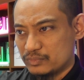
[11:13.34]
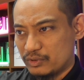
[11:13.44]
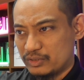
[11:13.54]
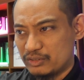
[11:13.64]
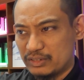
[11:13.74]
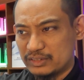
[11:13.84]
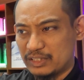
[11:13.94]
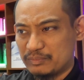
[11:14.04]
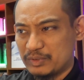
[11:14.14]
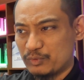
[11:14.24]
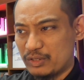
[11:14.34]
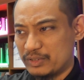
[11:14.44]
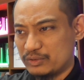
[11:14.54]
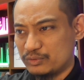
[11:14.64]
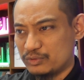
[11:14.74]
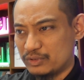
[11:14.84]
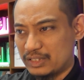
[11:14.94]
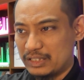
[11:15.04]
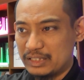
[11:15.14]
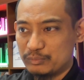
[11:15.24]
On the last statement, Muhammad do not
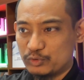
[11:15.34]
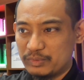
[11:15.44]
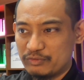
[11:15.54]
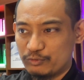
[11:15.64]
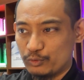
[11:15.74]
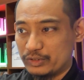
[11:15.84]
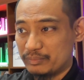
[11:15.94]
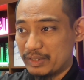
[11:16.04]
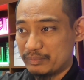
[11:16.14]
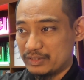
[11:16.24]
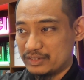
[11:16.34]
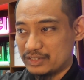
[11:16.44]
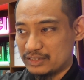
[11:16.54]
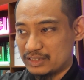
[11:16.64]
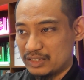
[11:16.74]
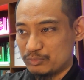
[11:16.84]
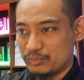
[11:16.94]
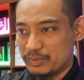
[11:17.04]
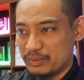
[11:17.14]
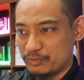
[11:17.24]
claim to be following the Bible. He just claimed
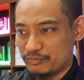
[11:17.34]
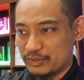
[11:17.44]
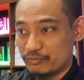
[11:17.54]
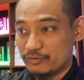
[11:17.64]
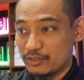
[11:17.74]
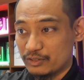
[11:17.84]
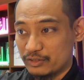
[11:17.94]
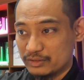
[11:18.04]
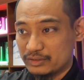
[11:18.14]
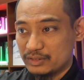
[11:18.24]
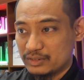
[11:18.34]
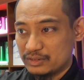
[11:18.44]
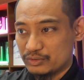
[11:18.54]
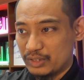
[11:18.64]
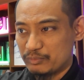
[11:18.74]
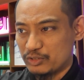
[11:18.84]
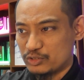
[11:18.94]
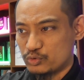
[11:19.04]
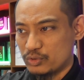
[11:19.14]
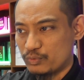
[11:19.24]
to be a prophet of God. So I'm not
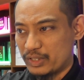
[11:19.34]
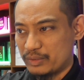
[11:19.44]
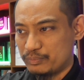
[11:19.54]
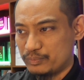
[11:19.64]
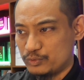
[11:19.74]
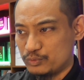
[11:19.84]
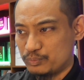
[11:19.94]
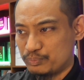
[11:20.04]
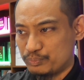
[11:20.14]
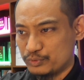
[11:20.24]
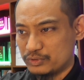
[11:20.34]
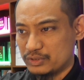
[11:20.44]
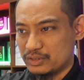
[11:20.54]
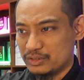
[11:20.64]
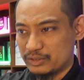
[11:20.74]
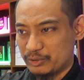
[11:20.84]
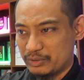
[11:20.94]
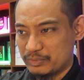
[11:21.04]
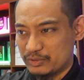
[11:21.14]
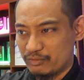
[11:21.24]
sure why you put a
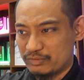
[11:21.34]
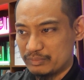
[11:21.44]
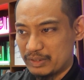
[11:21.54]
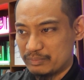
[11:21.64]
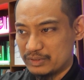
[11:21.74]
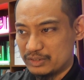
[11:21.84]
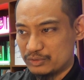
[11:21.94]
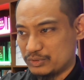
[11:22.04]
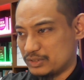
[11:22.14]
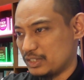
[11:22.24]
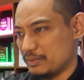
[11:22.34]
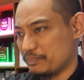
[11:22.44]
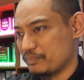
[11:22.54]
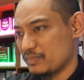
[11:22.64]
requirement of the Bible into his claim.